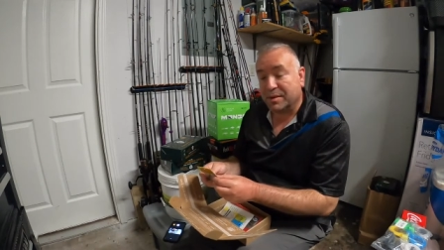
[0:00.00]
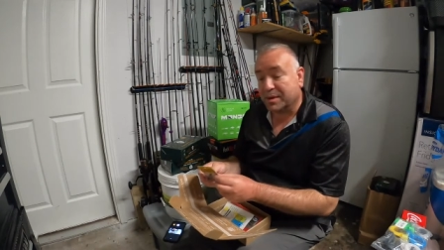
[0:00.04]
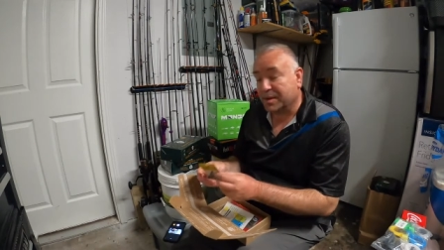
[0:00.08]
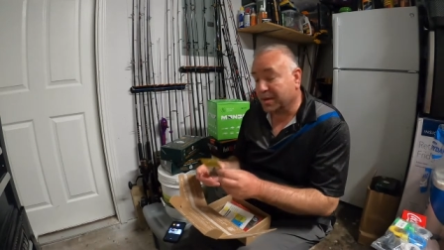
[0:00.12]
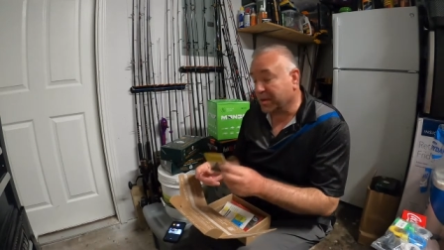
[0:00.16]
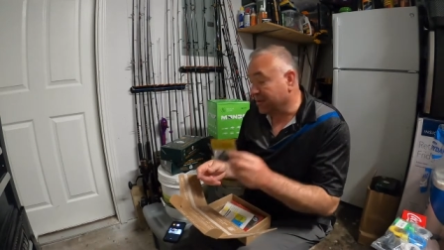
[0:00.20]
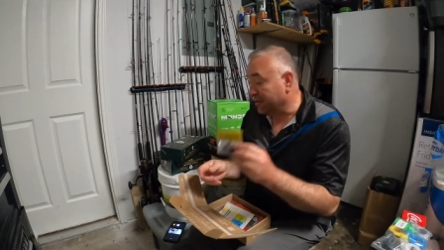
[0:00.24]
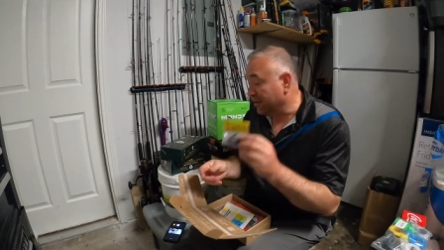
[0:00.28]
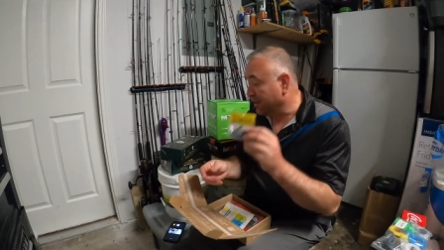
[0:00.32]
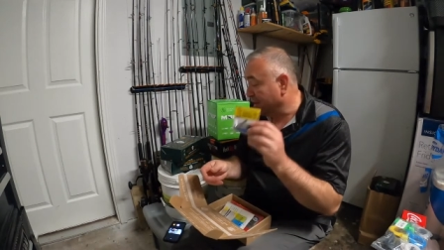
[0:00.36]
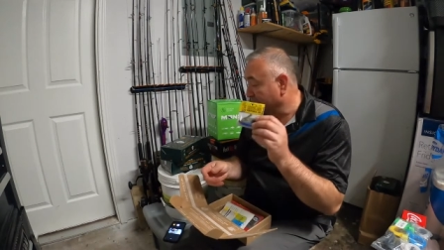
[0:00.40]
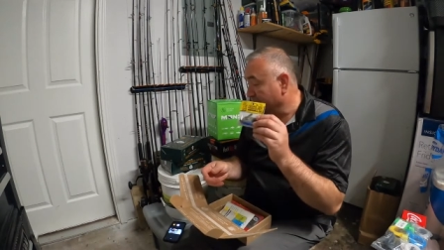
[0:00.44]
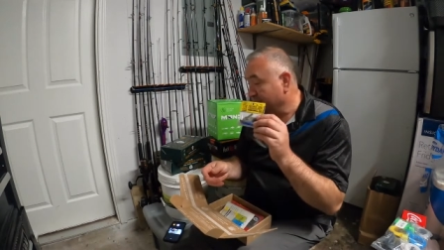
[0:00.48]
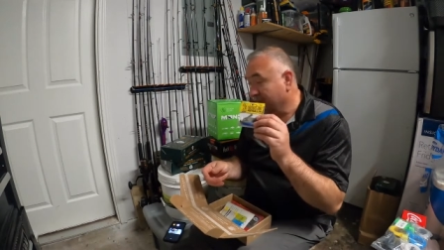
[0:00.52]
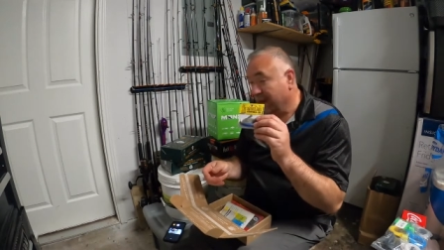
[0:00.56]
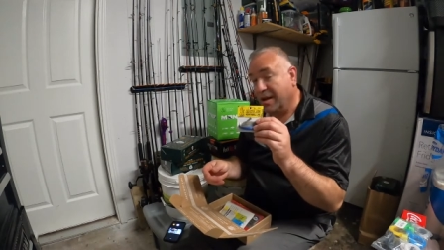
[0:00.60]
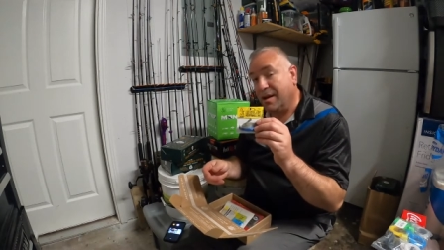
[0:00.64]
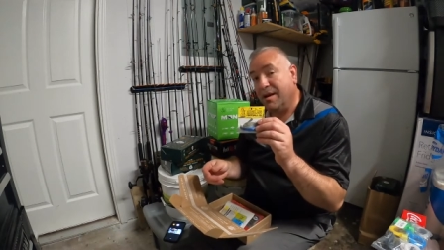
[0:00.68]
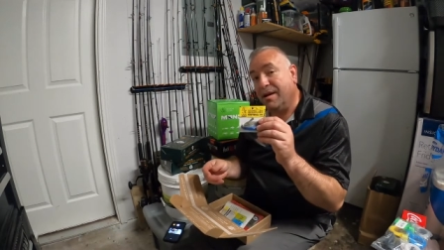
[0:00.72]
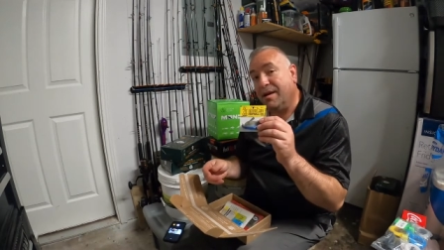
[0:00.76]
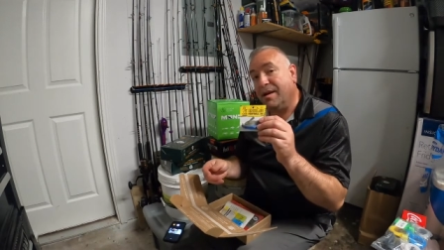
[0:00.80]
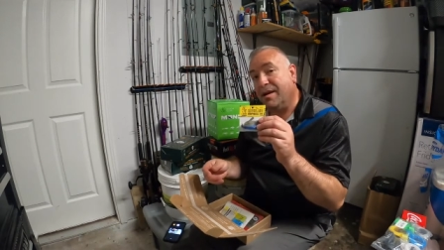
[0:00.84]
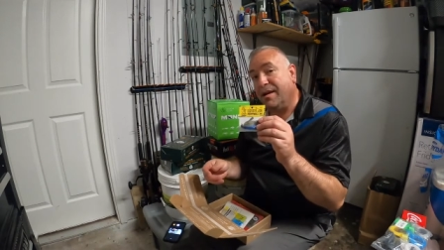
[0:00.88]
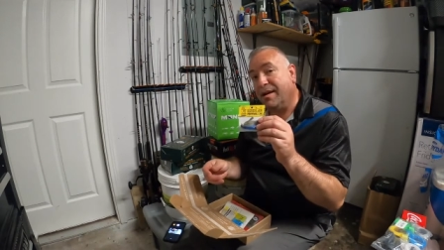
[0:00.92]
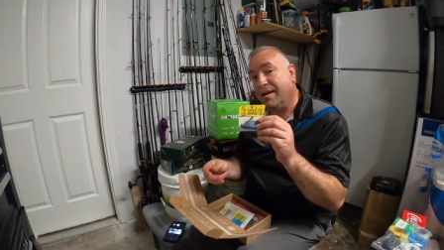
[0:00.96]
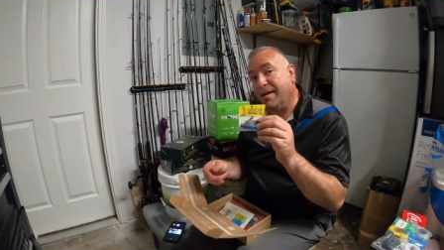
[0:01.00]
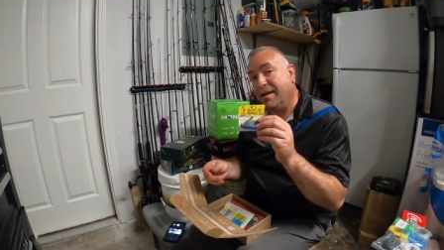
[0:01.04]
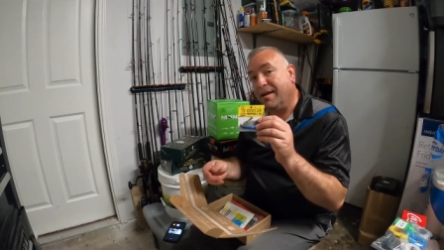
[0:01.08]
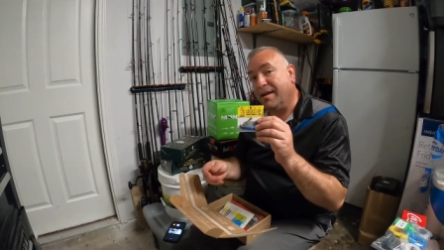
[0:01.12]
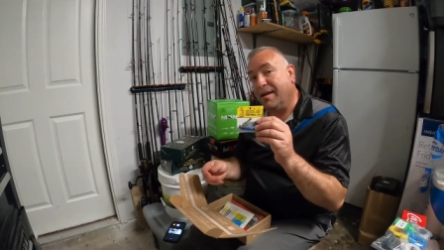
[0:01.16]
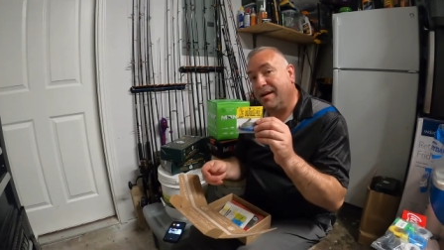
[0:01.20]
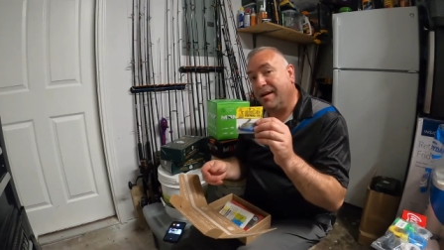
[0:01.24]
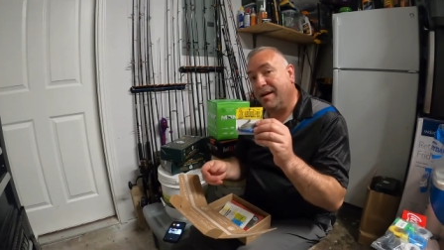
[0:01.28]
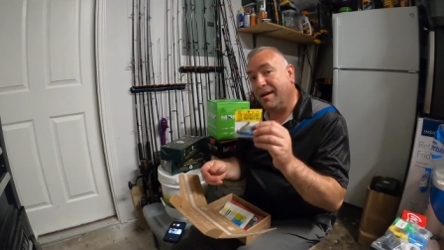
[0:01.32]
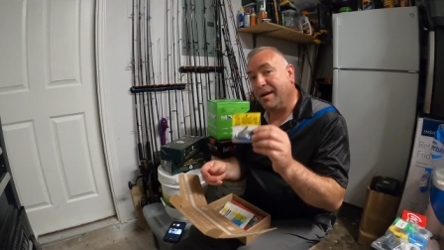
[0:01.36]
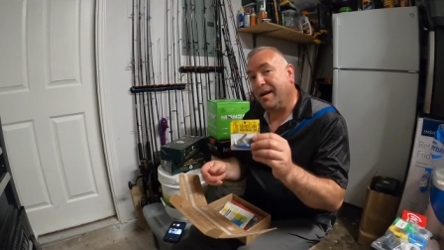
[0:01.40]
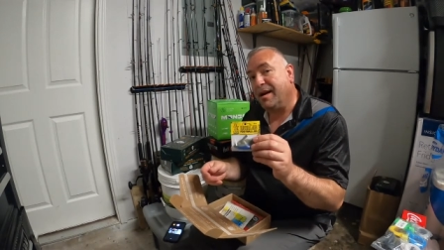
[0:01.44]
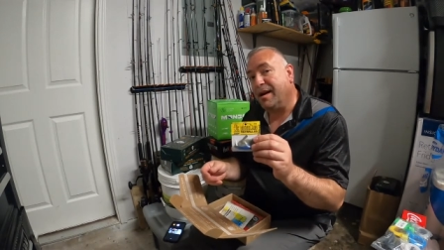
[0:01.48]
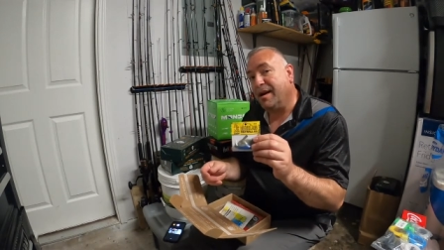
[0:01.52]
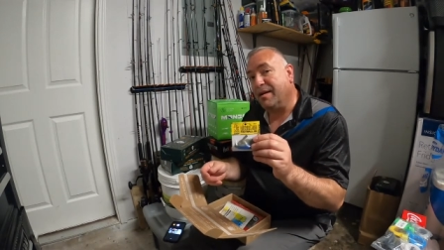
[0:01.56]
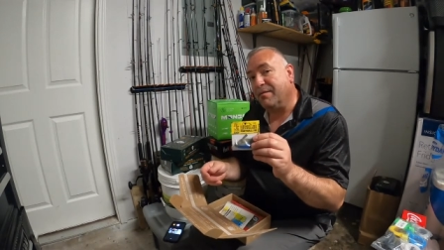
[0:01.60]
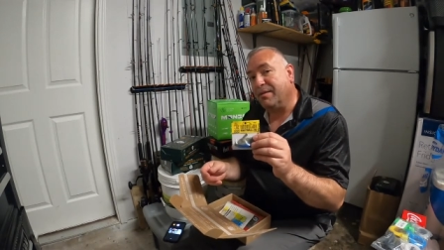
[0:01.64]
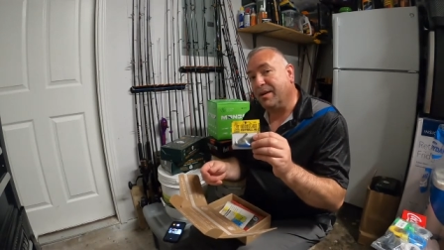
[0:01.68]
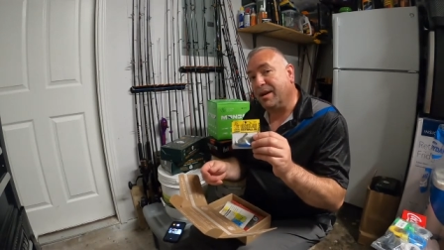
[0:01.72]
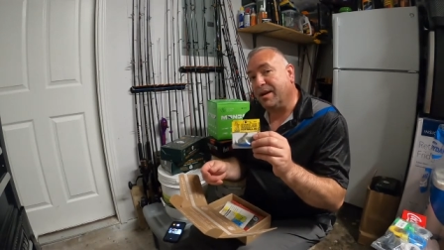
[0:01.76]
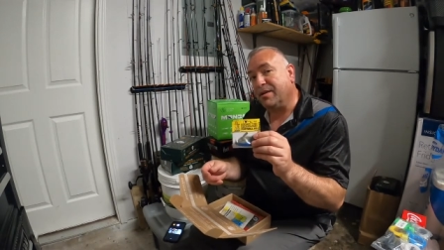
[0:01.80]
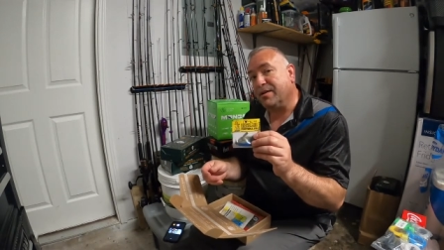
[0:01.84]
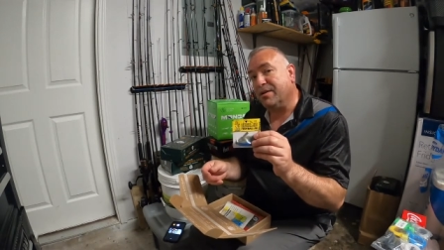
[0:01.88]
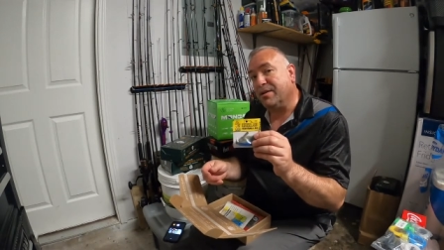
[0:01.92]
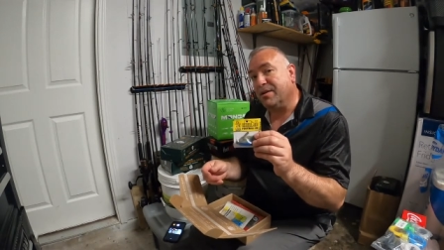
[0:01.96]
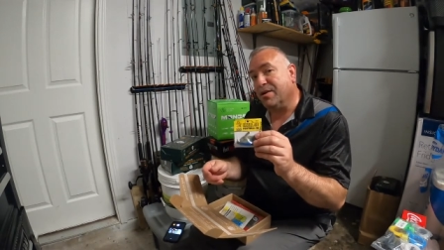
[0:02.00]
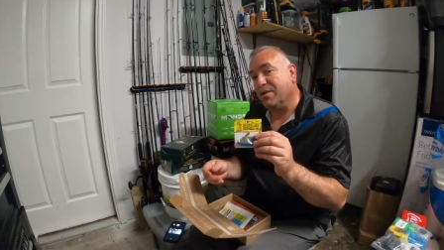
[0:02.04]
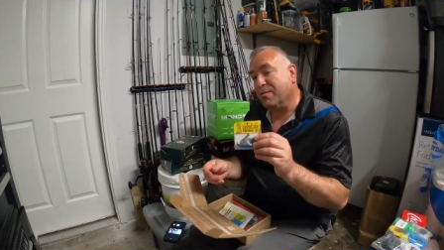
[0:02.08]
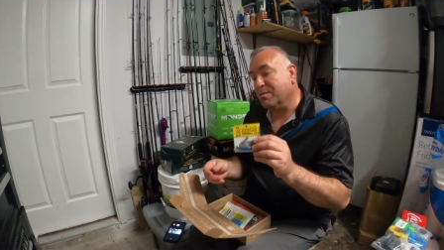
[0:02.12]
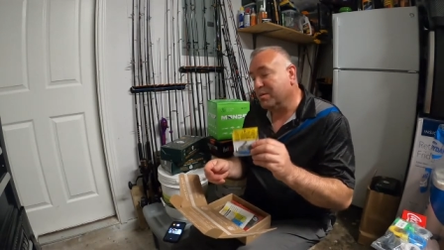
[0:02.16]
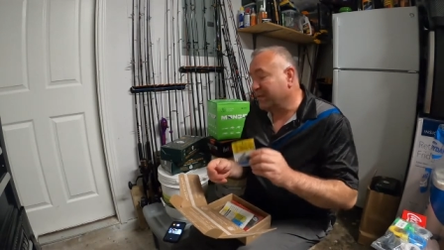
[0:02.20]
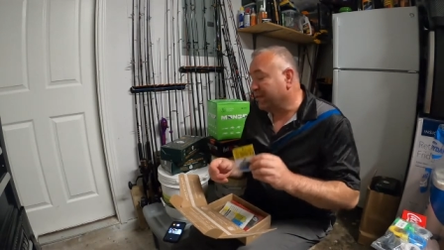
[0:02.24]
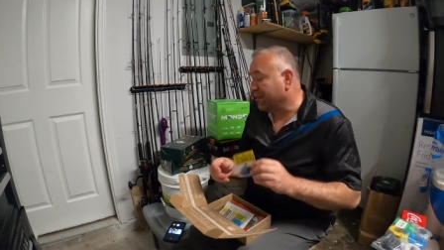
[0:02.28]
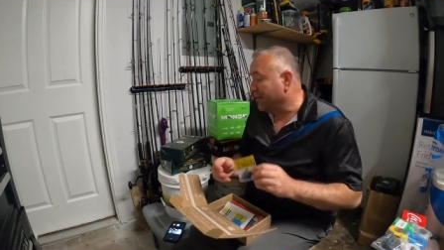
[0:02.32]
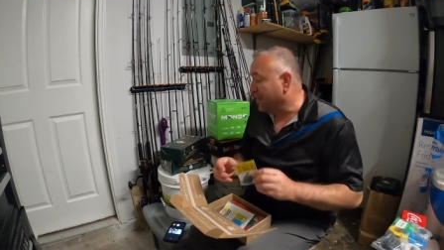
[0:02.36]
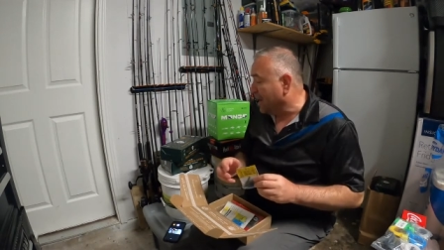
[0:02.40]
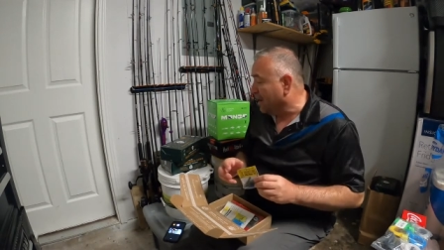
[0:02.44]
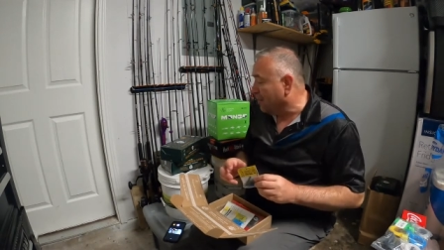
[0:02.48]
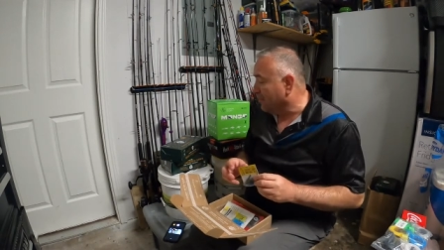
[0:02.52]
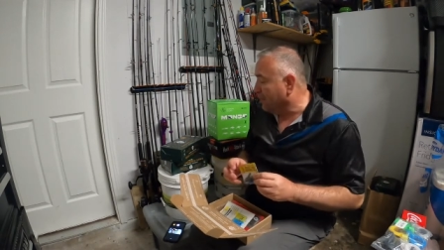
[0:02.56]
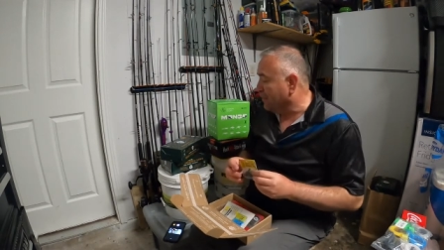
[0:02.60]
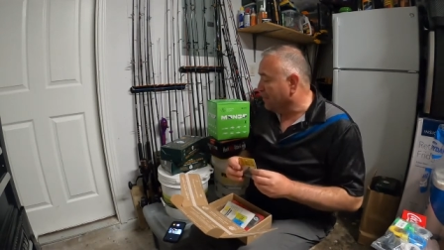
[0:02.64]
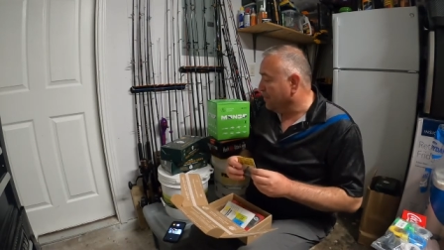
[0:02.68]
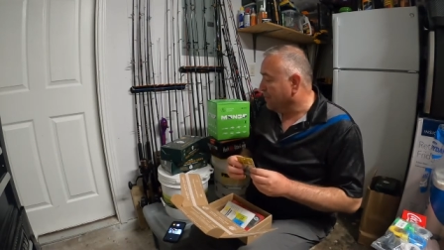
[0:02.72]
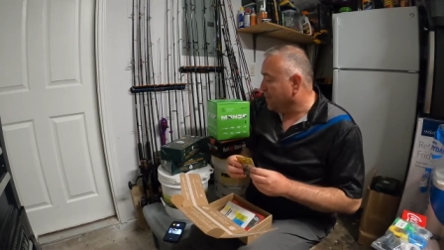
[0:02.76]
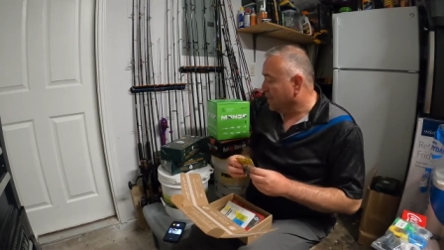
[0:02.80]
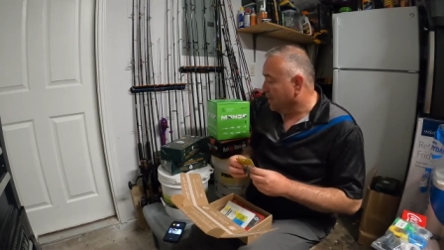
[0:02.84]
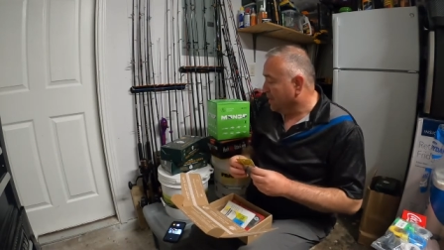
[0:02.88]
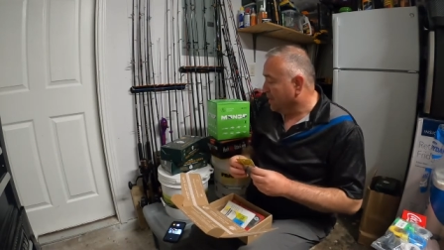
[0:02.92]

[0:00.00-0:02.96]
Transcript: So I've got good hopes for that one.